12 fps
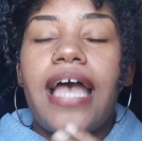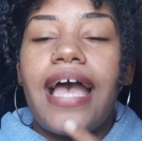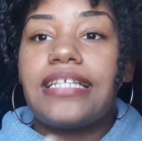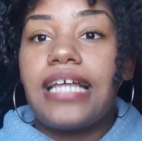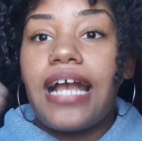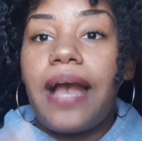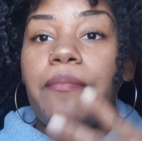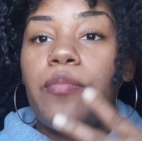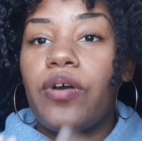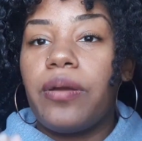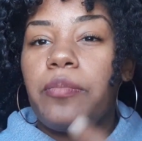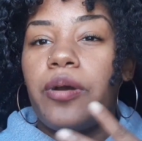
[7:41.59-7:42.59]
as I got
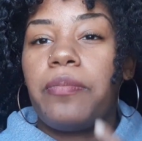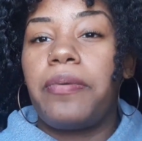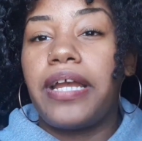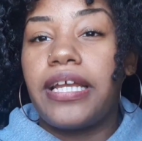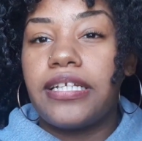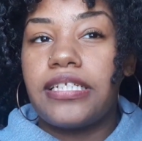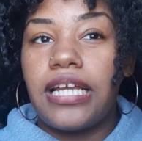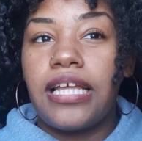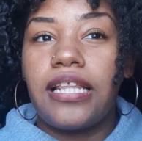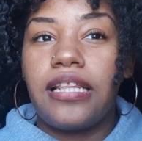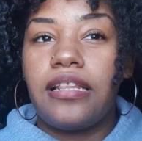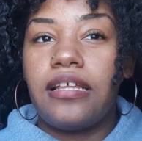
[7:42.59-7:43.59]
more and more breakage
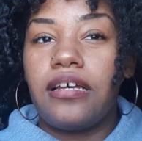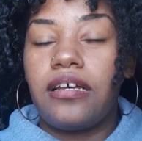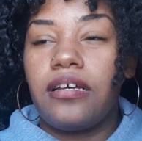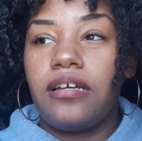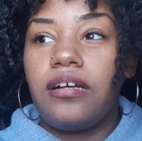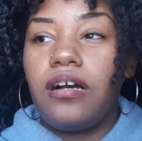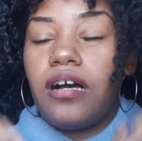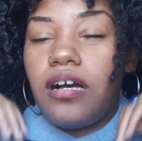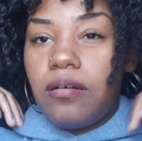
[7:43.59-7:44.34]
in the